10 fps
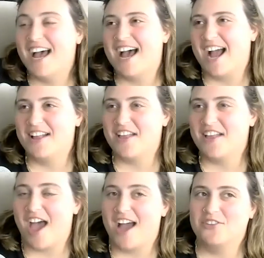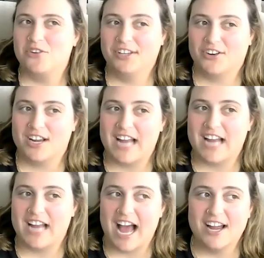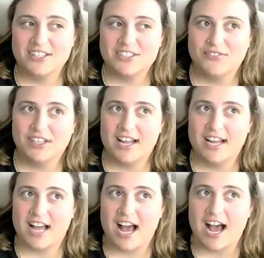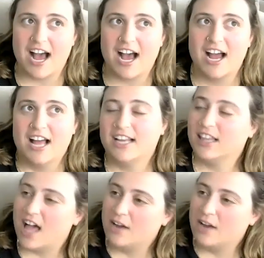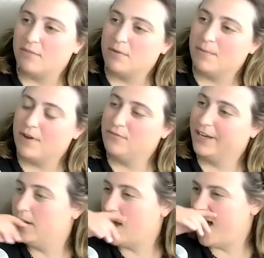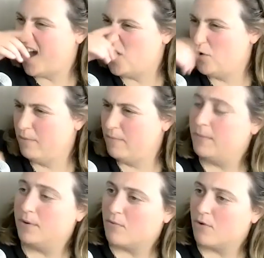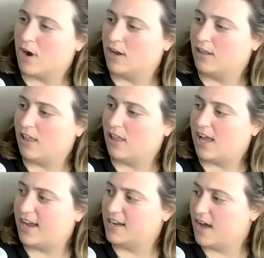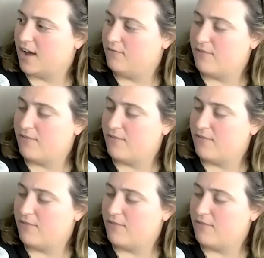Yeah, I totally agree. I also feel like a lot of people I feel like who are maybe more like